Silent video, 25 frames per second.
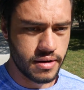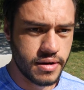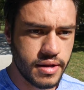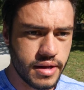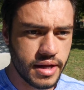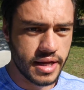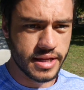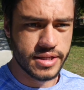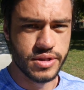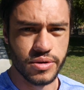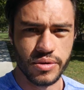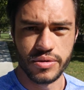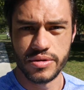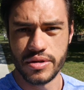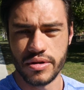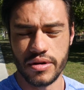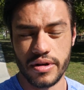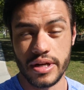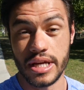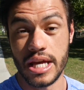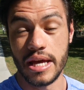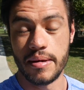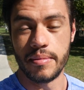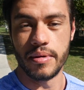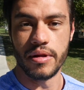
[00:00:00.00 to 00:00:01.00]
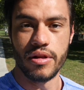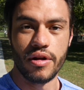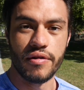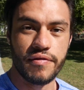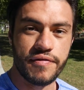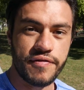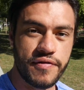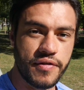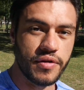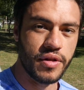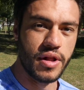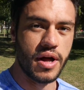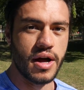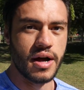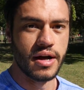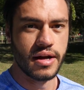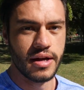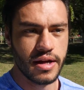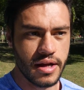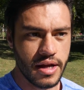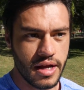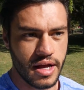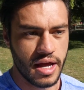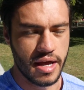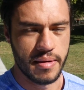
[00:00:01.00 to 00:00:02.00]
it's also going to keep me a lot fuller
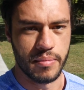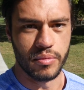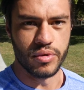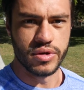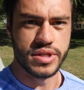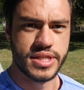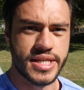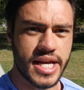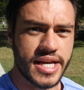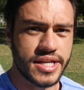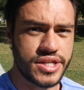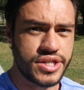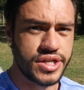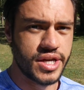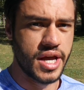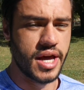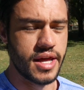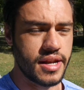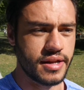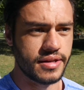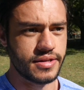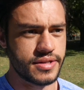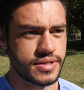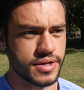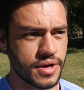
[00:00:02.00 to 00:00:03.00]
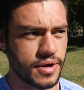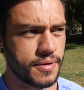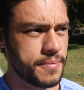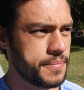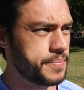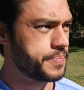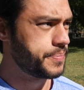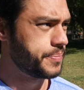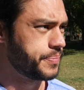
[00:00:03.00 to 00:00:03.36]
and more satiated. So